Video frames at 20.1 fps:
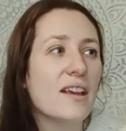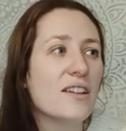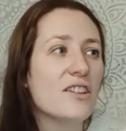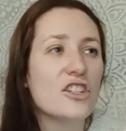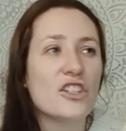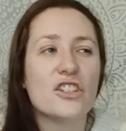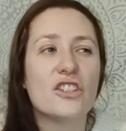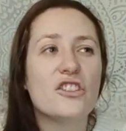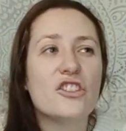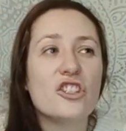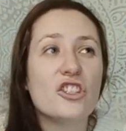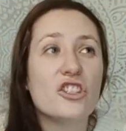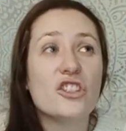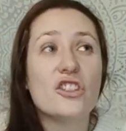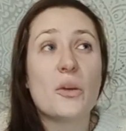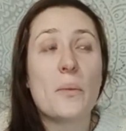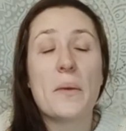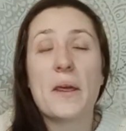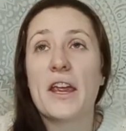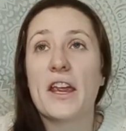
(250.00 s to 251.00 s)

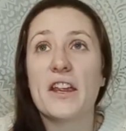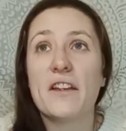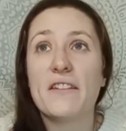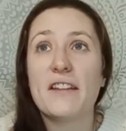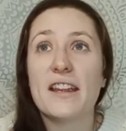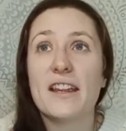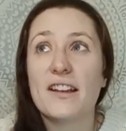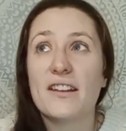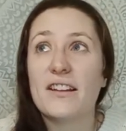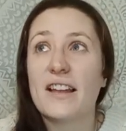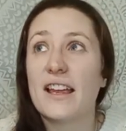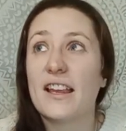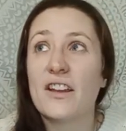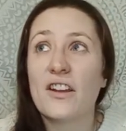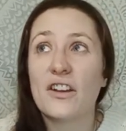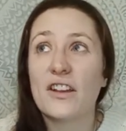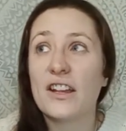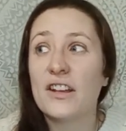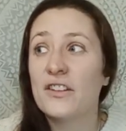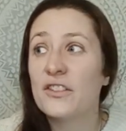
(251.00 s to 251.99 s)
just appearing, like
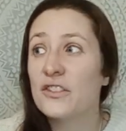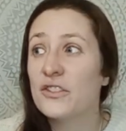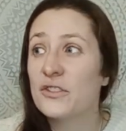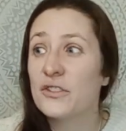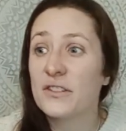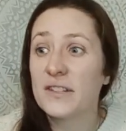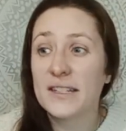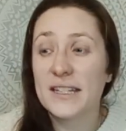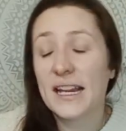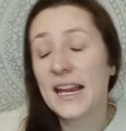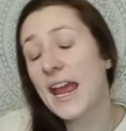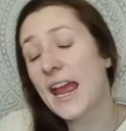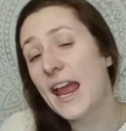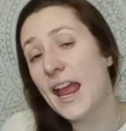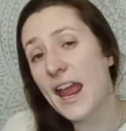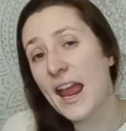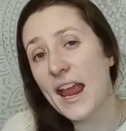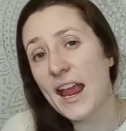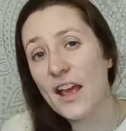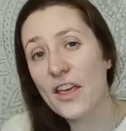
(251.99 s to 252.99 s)
knocking on the door and saying,
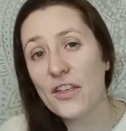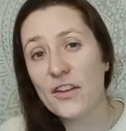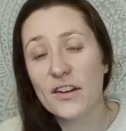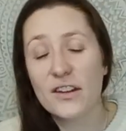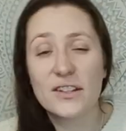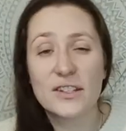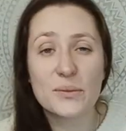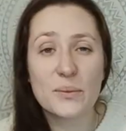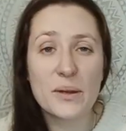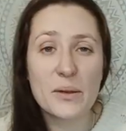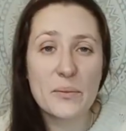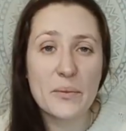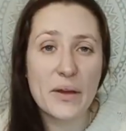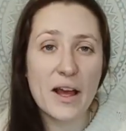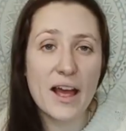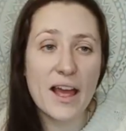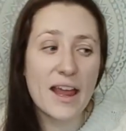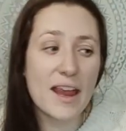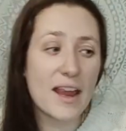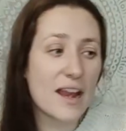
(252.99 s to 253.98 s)
hey, I thought I'd swing
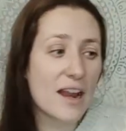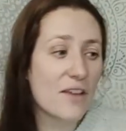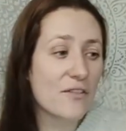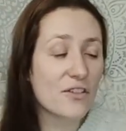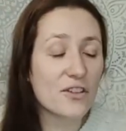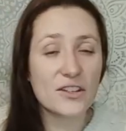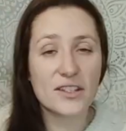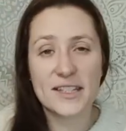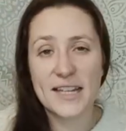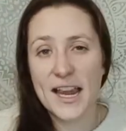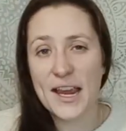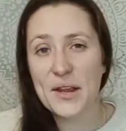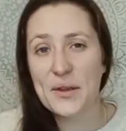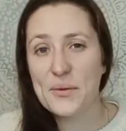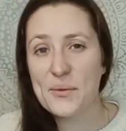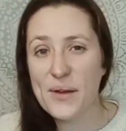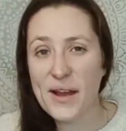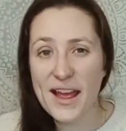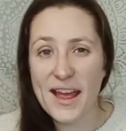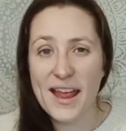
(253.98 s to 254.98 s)
by and I've got
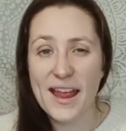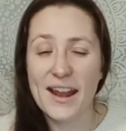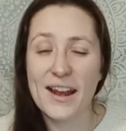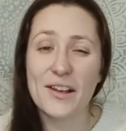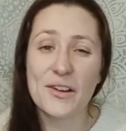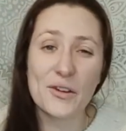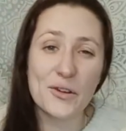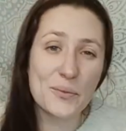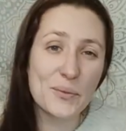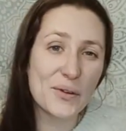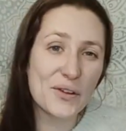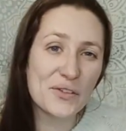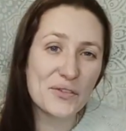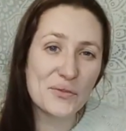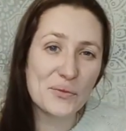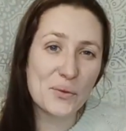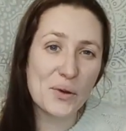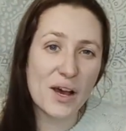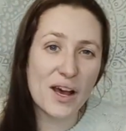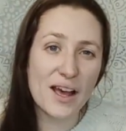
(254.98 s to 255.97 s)
takeaway and I got a
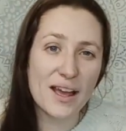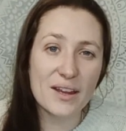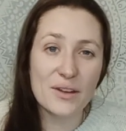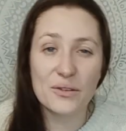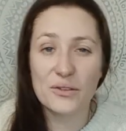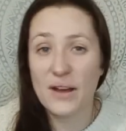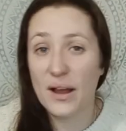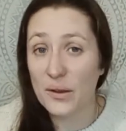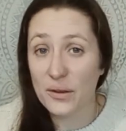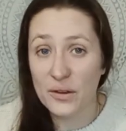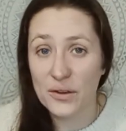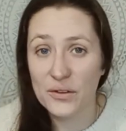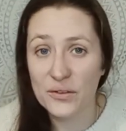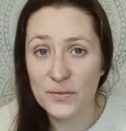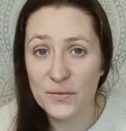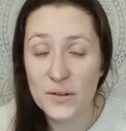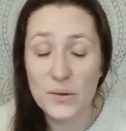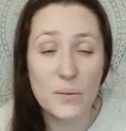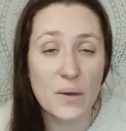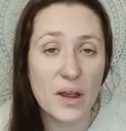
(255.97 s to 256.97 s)
bottle of wine or
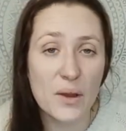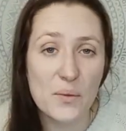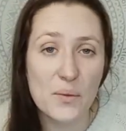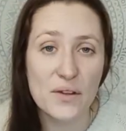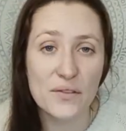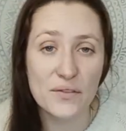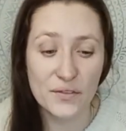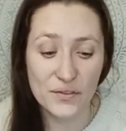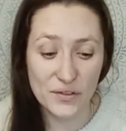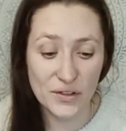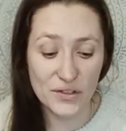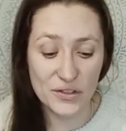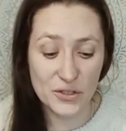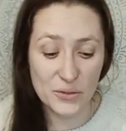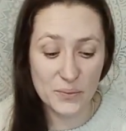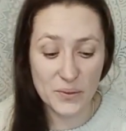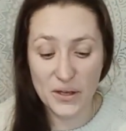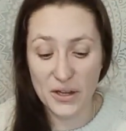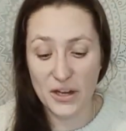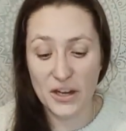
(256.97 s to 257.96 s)
alcohol-free wine, whatever floats
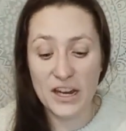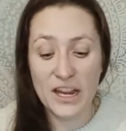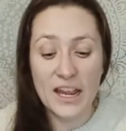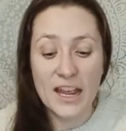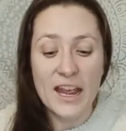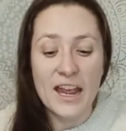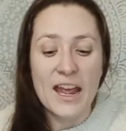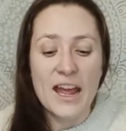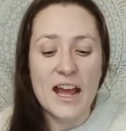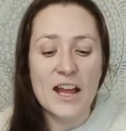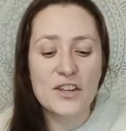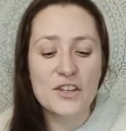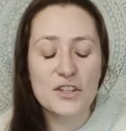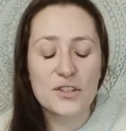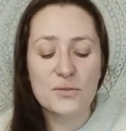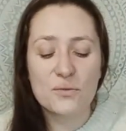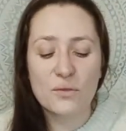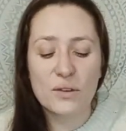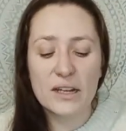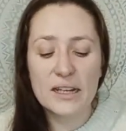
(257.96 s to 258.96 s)
your boat. And
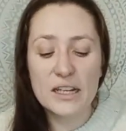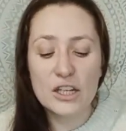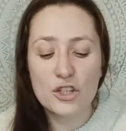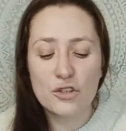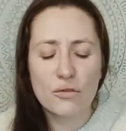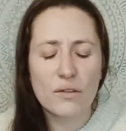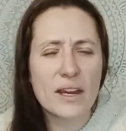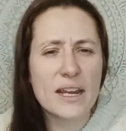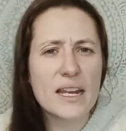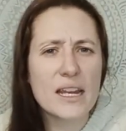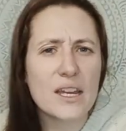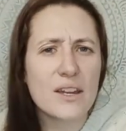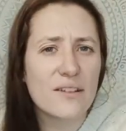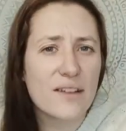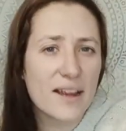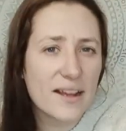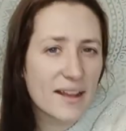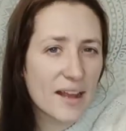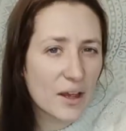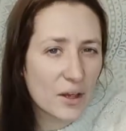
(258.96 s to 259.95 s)
just really treating
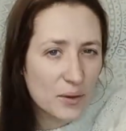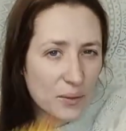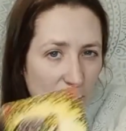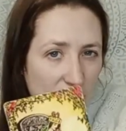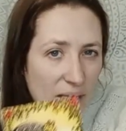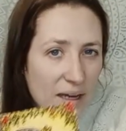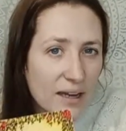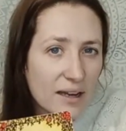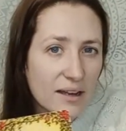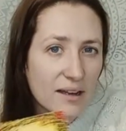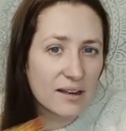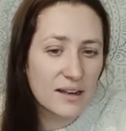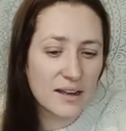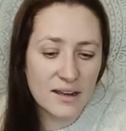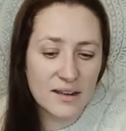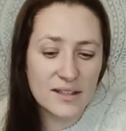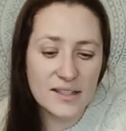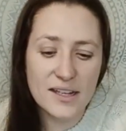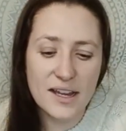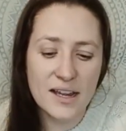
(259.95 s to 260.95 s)
you like that queen
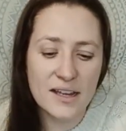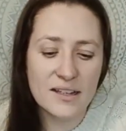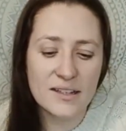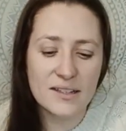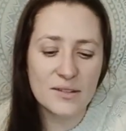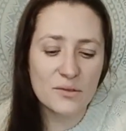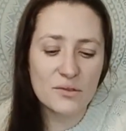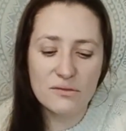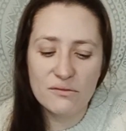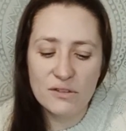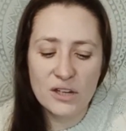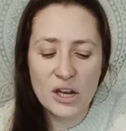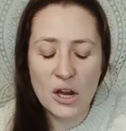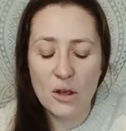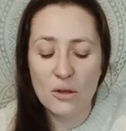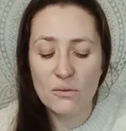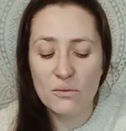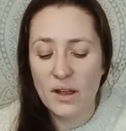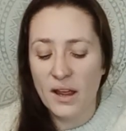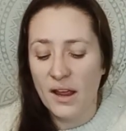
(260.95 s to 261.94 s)
and you
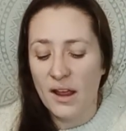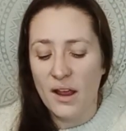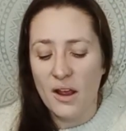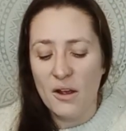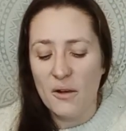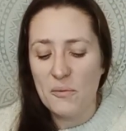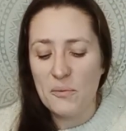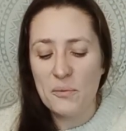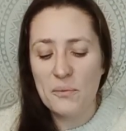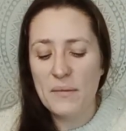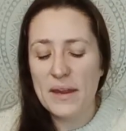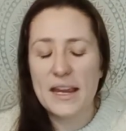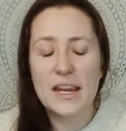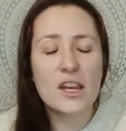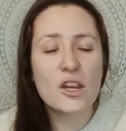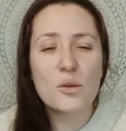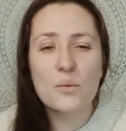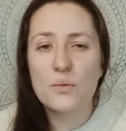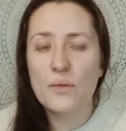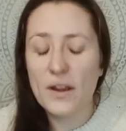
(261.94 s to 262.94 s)
know,
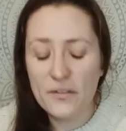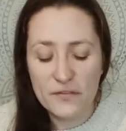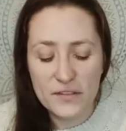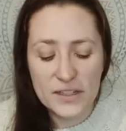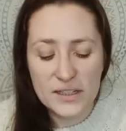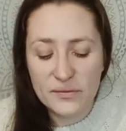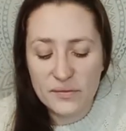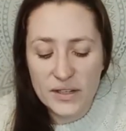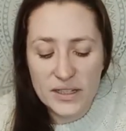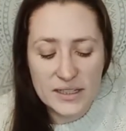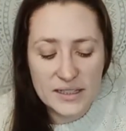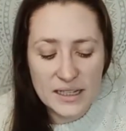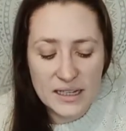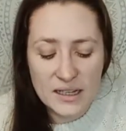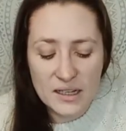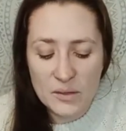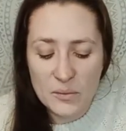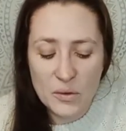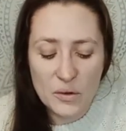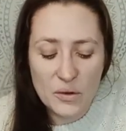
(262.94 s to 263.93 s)
making you breakfast first
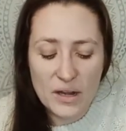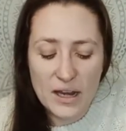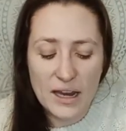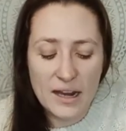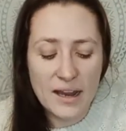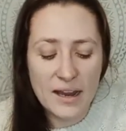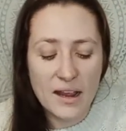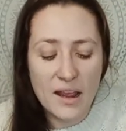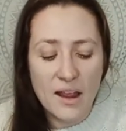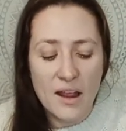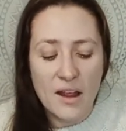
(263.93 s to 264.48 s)
thing in the morning.